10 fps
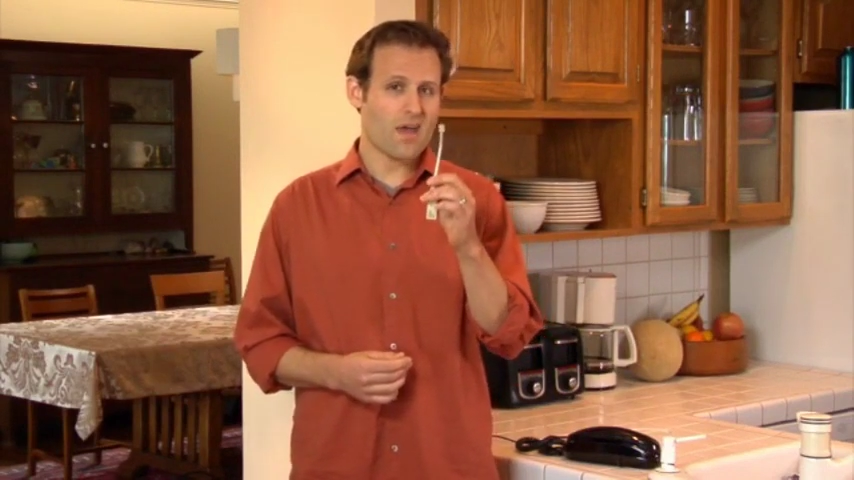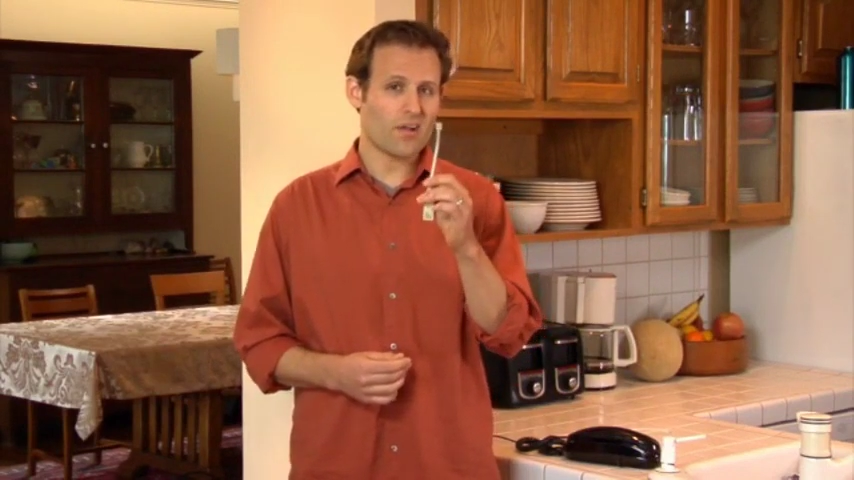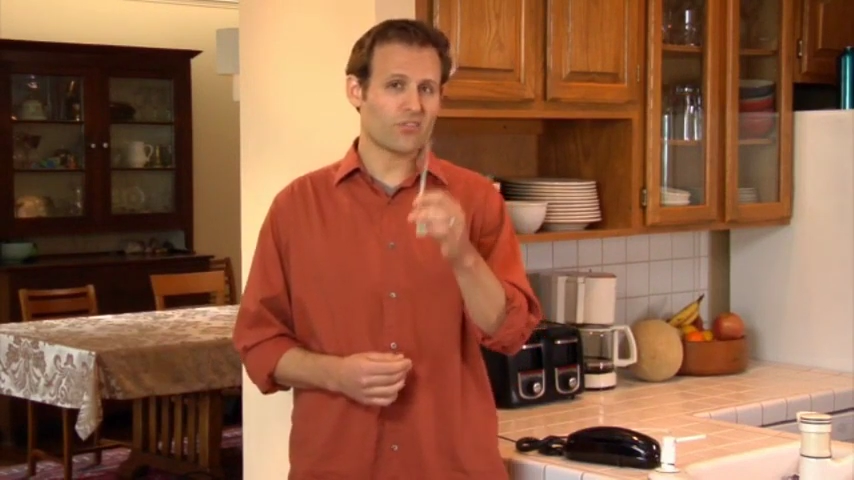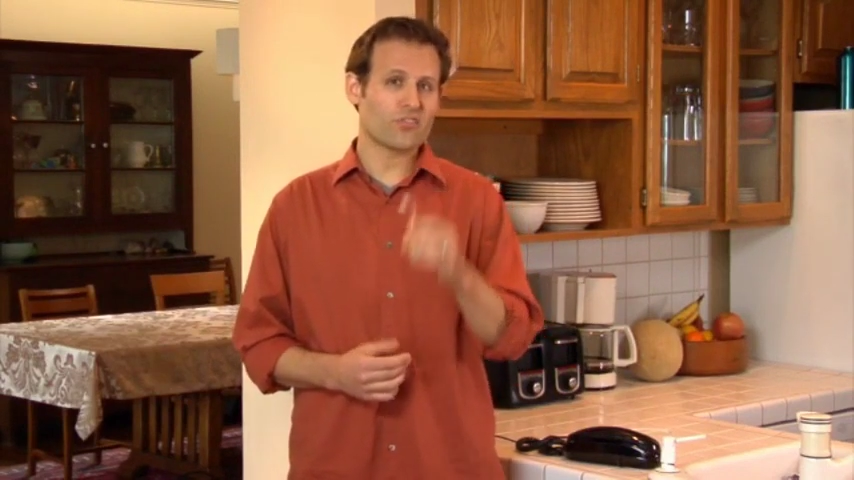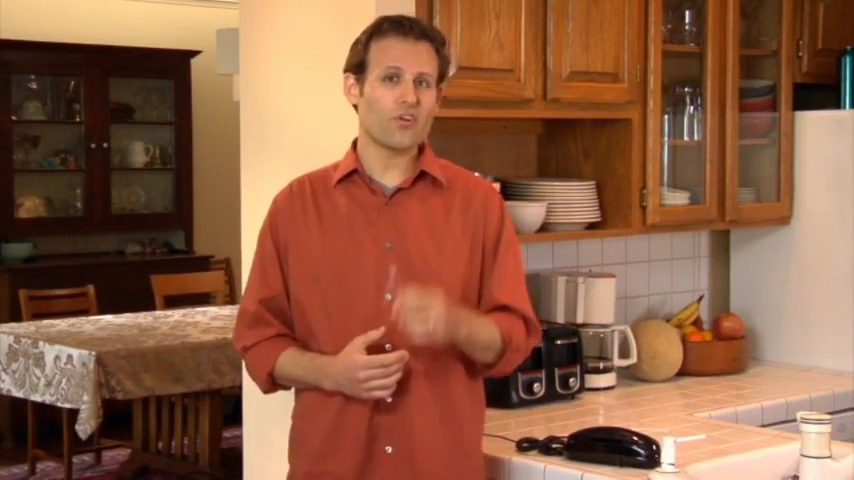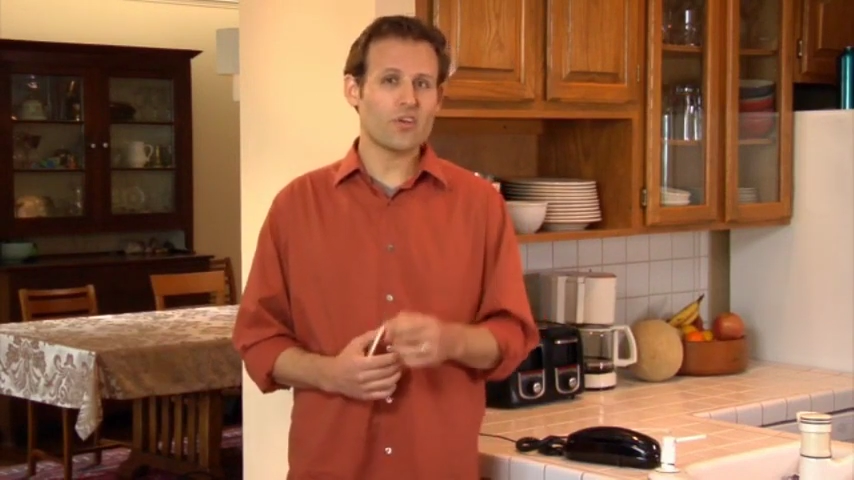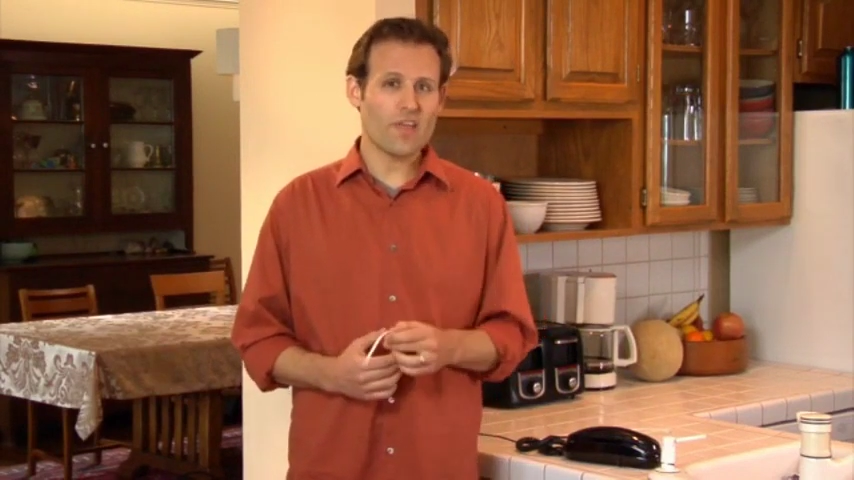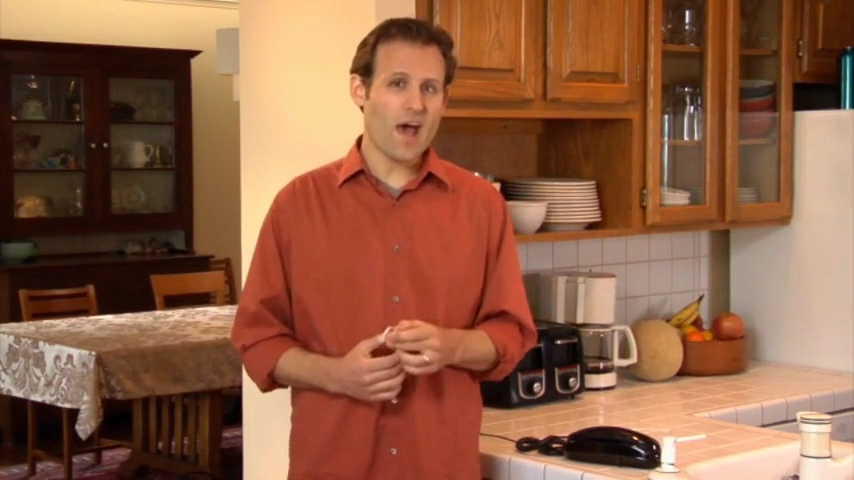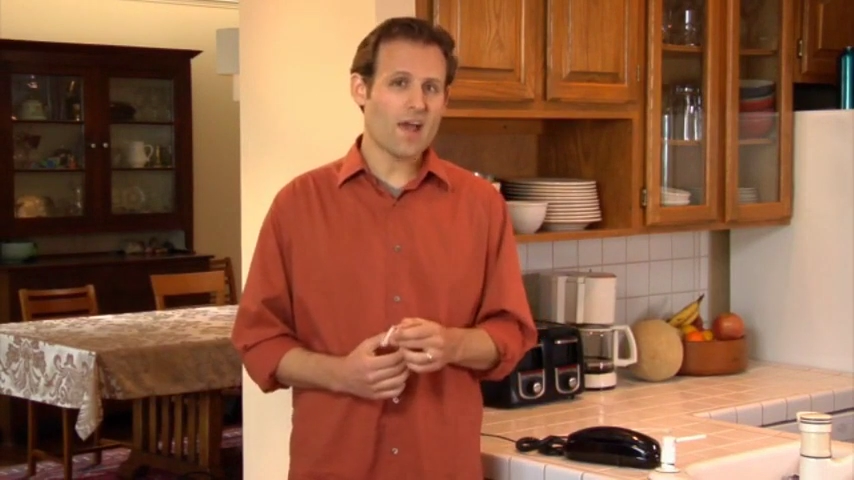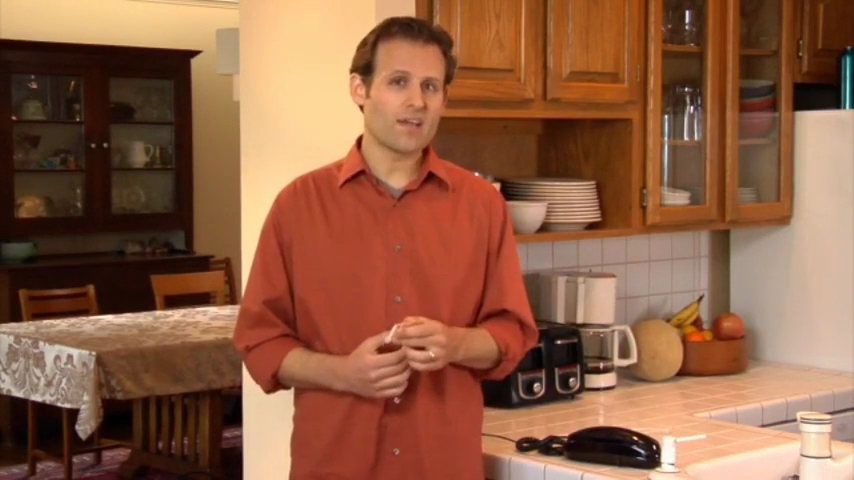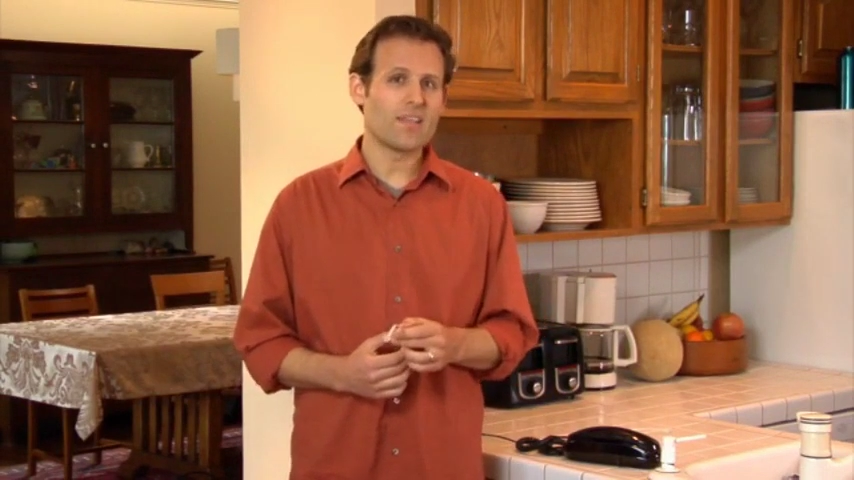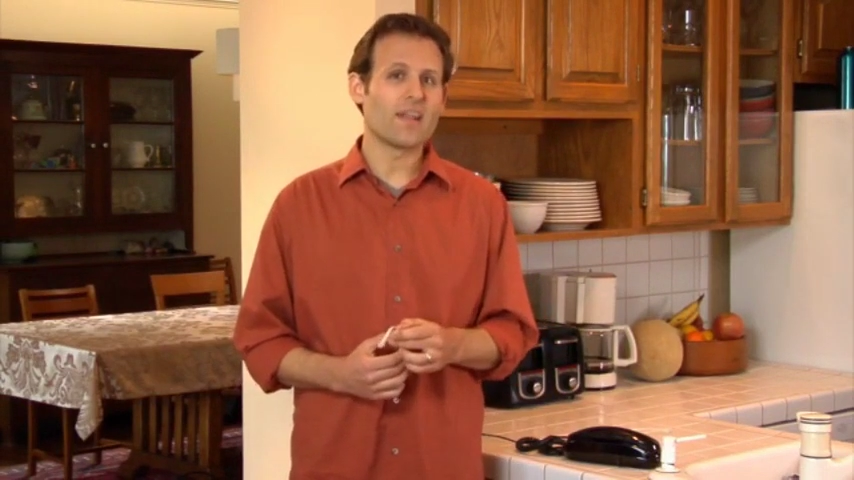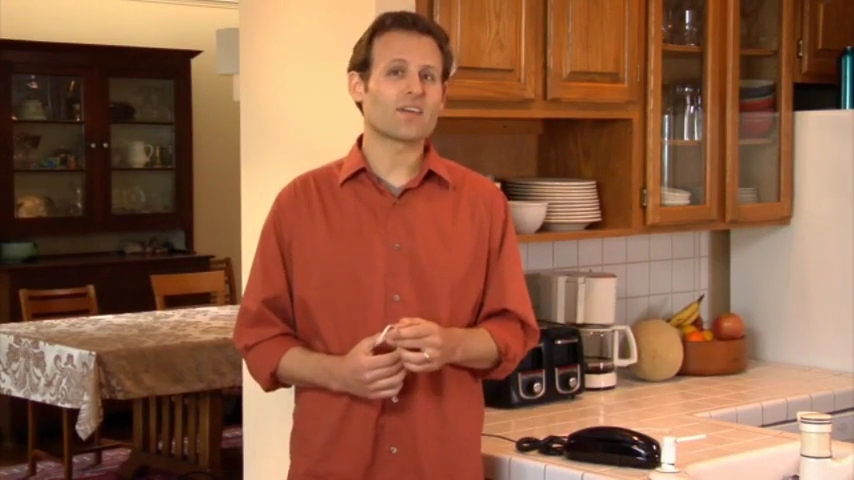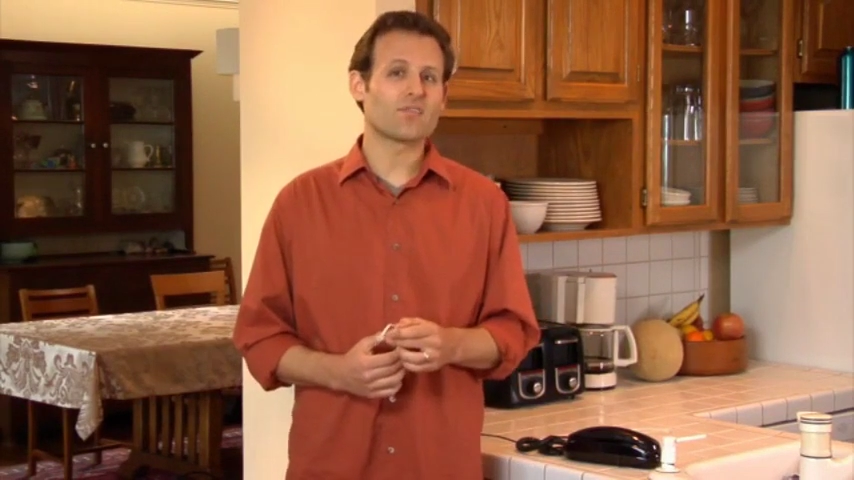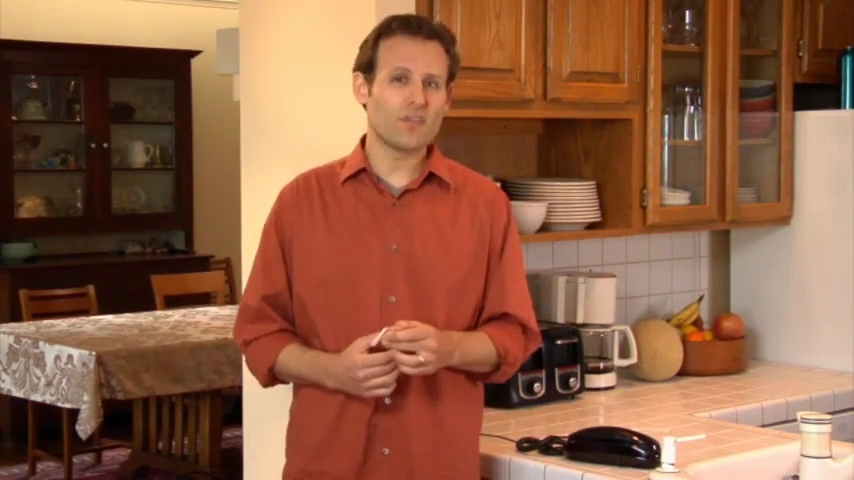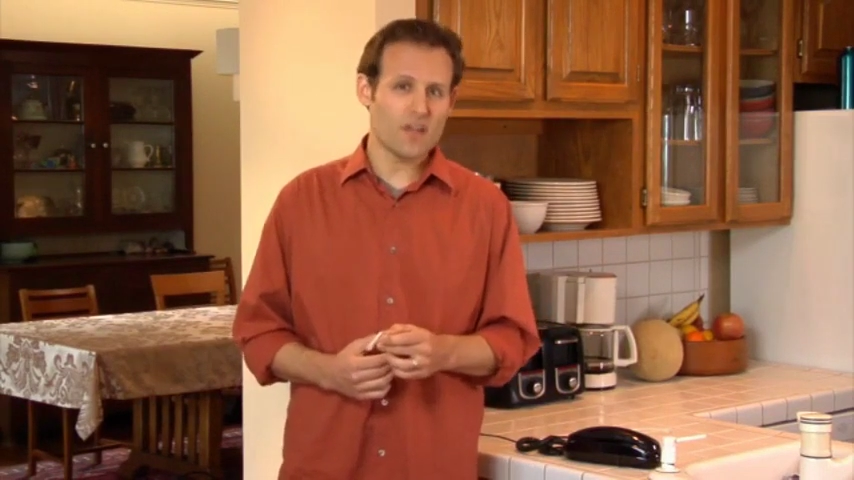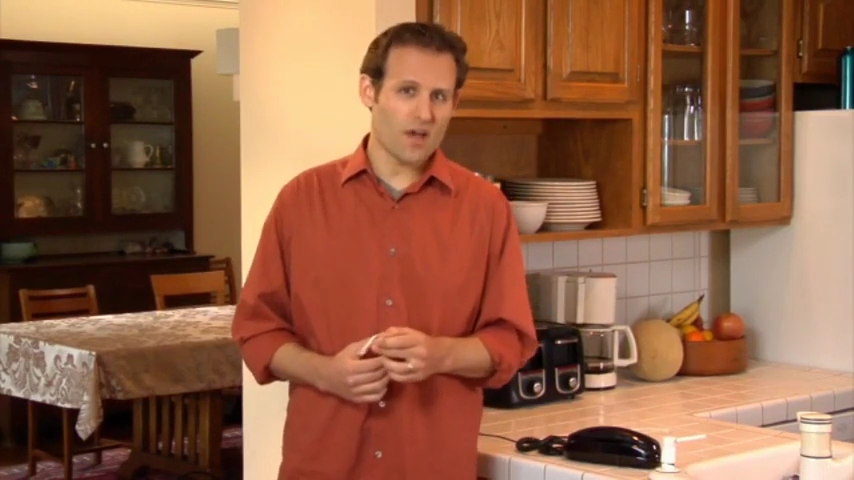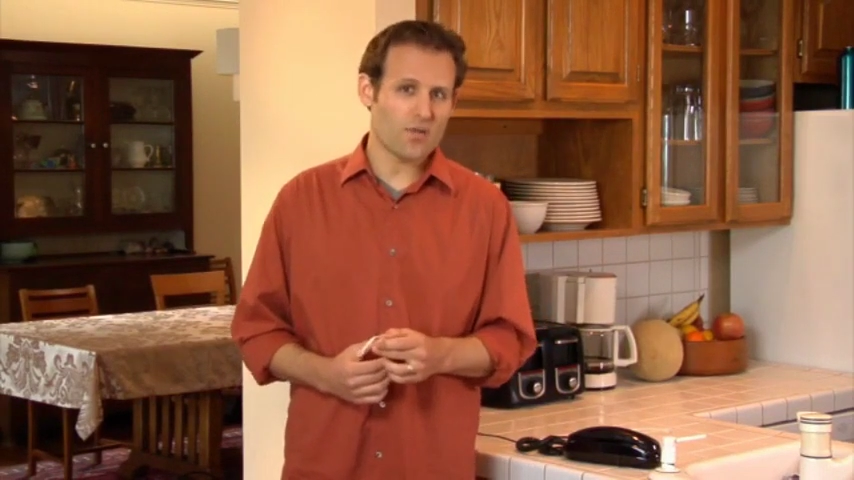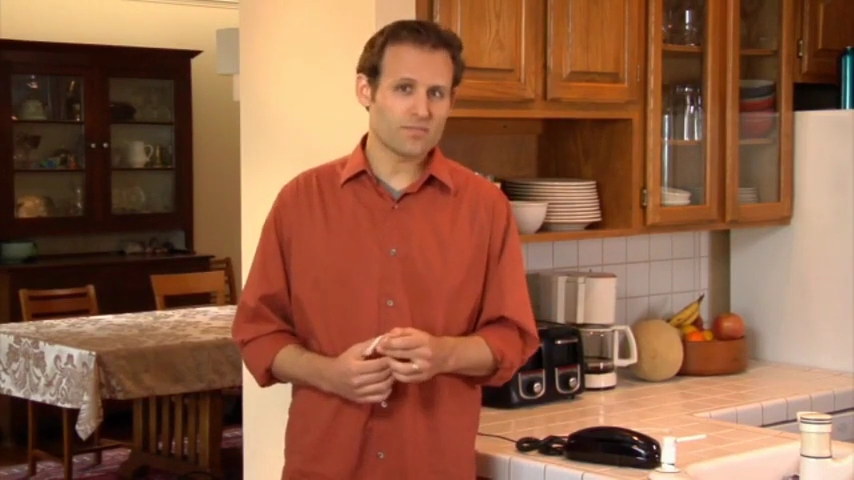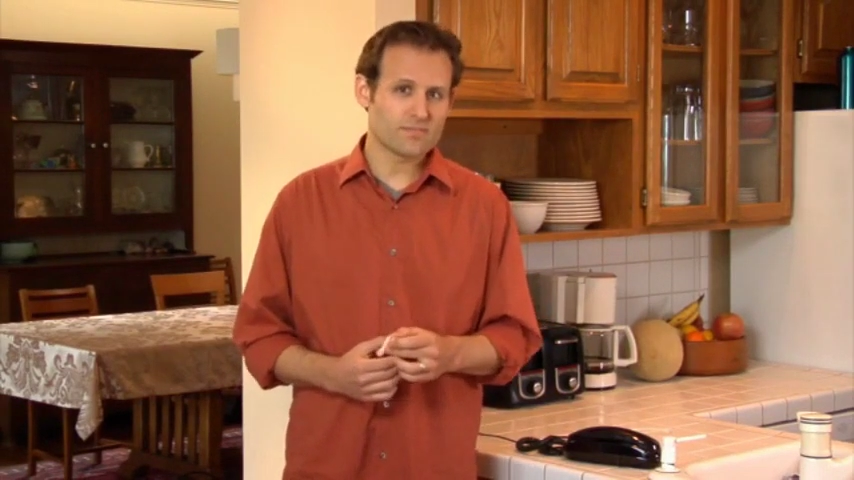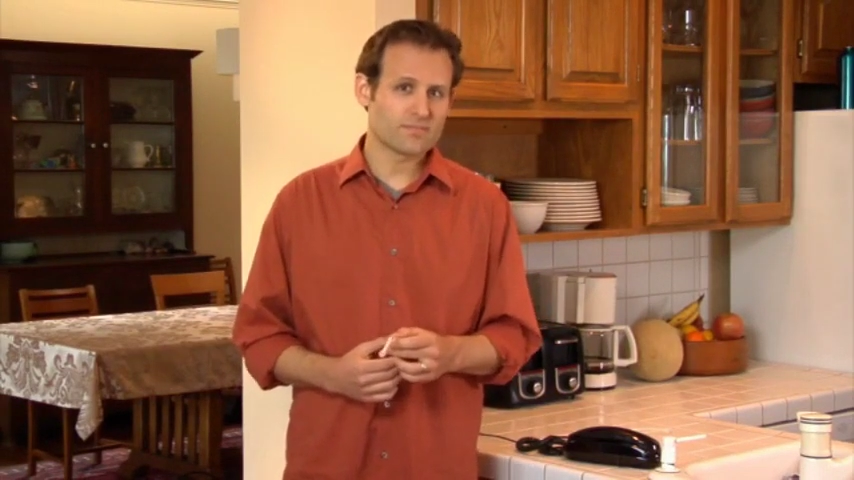and I'll show you that in the next video.